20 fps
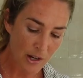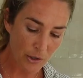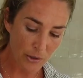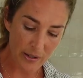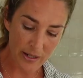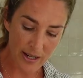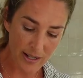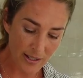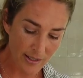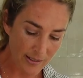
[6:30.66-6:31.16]

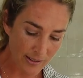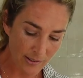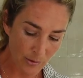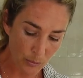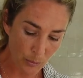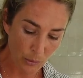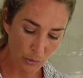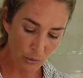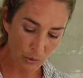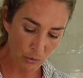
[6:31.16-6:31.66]
creating this
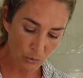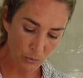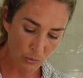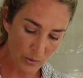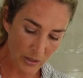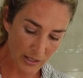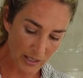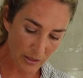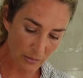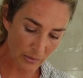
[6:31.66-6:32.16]
bowl
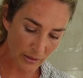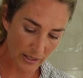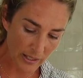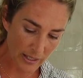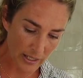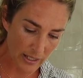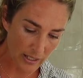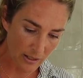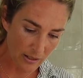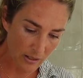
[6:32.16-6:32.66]
really,
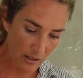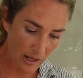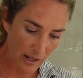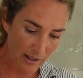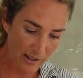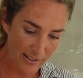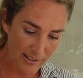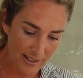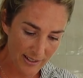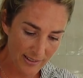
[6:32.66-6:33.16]
really
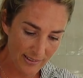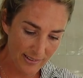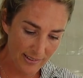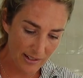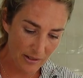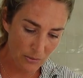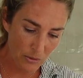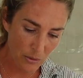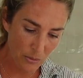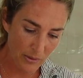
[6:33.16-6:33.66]

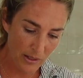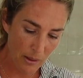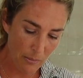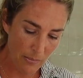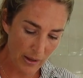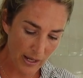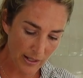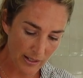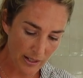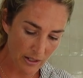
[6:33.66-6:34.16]
easy. Well, get
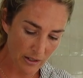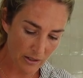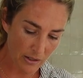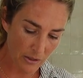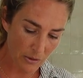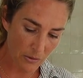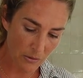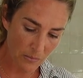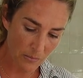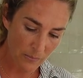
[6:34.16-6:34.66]
back here,
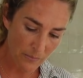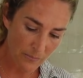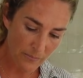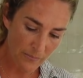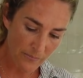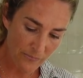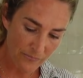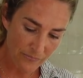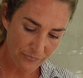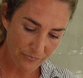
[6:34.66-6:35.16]
you.
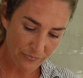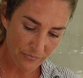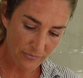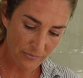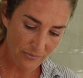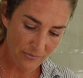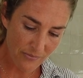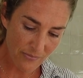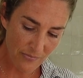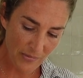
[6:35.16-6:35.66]

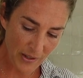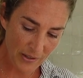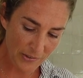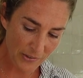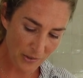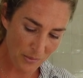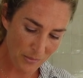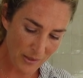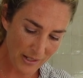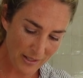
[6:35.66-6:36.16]

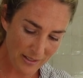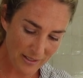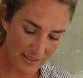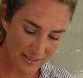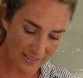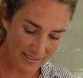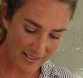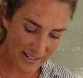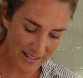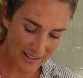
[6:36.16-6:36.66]
So I'm gonna
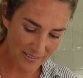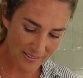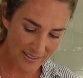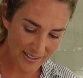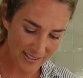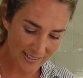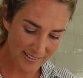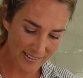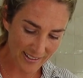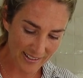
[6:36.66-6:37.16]
layer
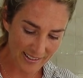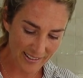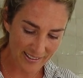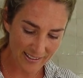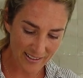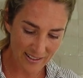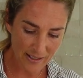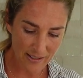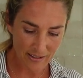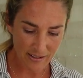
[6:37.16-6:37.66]
these
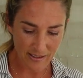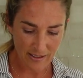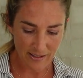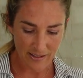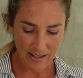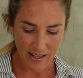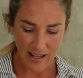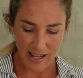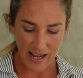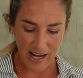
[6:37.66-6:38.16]
in.
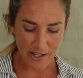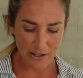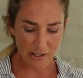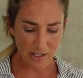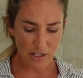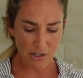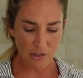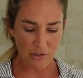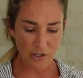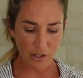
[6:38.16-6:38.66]
And you
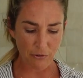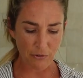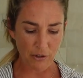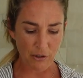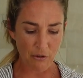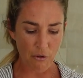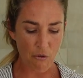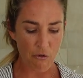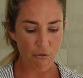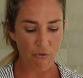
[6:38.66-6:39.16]
can do
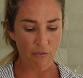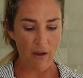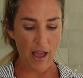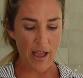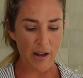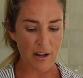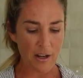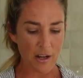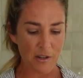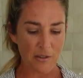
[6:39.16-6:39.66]
different
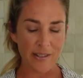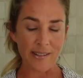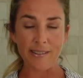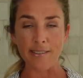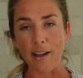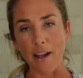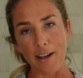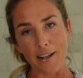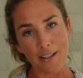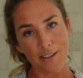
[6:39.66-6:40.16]
fun
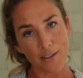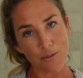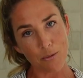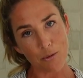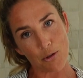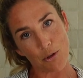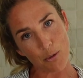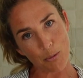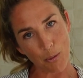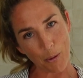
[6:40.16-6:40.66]
designs
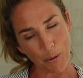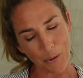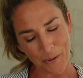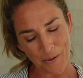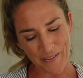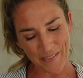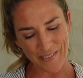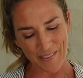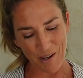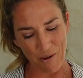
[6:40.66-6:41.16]
with your
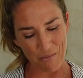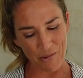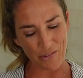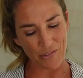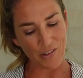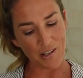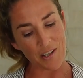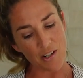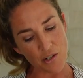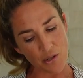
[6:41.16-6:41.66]
bowls. I'm
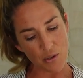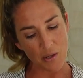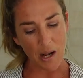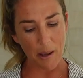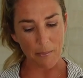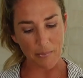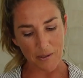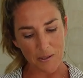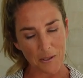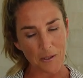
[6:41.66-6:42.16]
just gonna do a
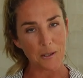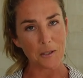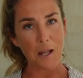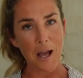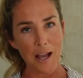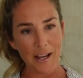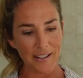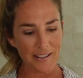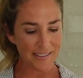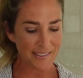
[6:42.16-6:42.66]
couple little
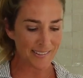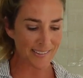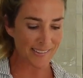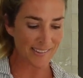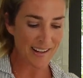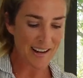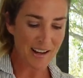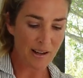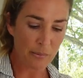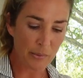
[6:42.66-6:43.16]
lines.
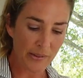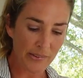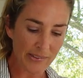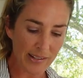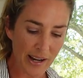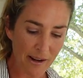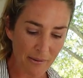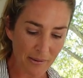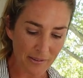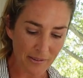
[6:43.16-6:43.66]
We'll see
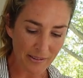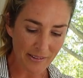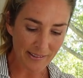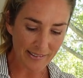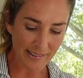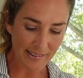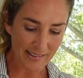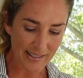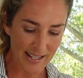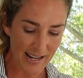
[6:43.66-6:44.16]
how it
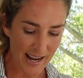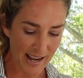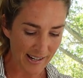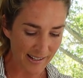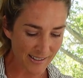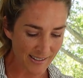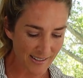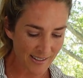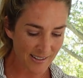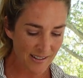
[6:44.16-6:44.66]
looks at the
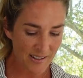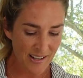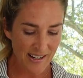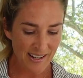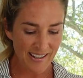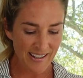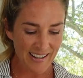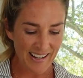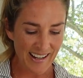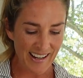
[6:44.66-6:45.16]
end.
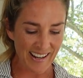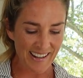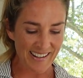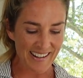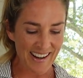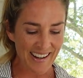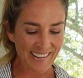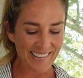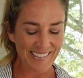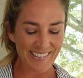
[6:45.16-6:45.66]
And
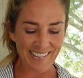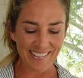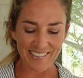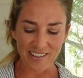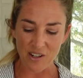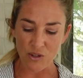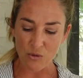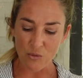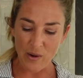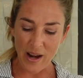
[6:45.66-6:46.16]
next is
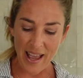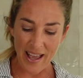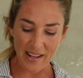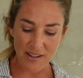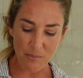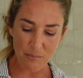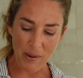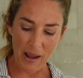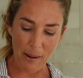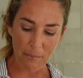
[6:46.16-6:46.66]
our
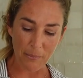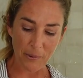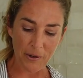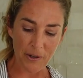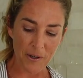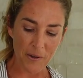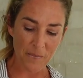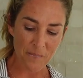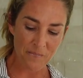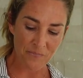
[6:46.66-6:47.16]
red
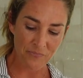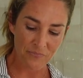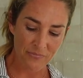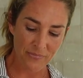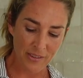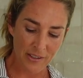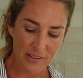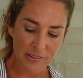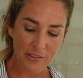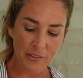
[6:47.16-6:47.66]
pepper.
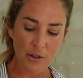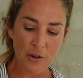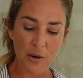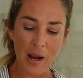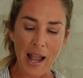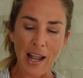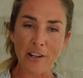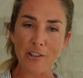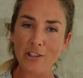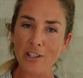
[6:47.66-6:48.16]
So
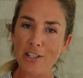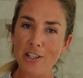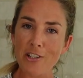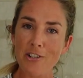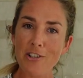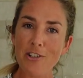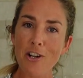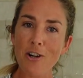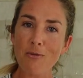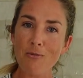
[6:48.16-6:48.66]
actually, did
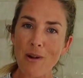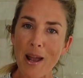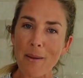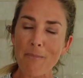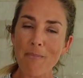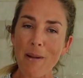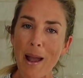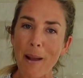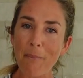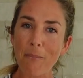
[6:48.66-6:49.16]
you know
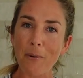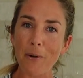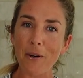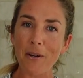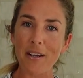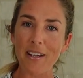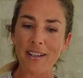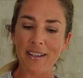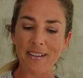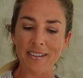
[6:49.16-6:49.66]
red pepper
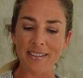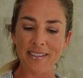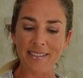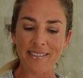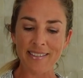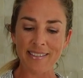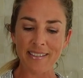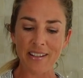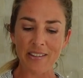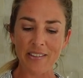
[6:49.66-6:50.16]

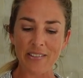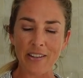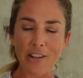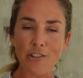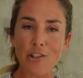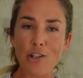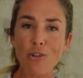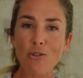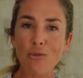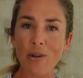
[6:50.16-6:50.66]
is
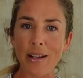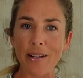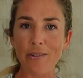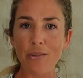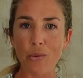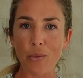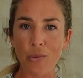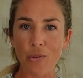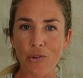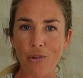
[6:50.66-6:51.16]
such a great
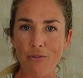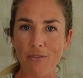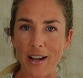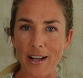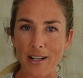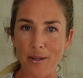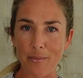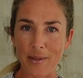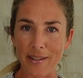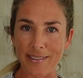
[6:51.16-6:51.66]
source of
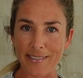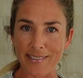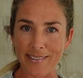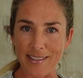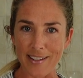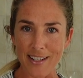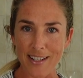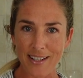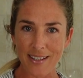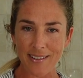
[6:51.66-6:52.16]
vitamin
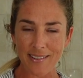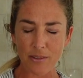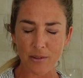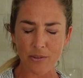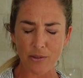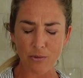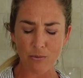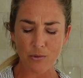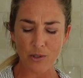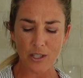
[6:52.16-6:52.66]
C? So
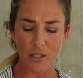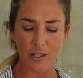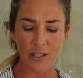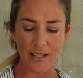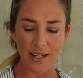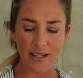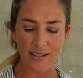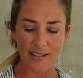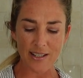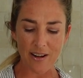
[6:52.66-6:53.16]
it's a really good
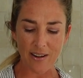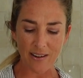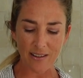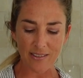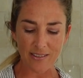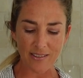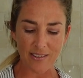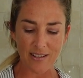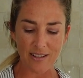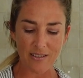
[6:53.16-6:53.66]

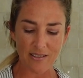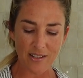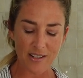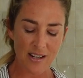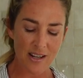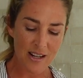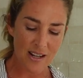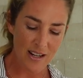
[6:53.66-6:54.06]
antioxidant,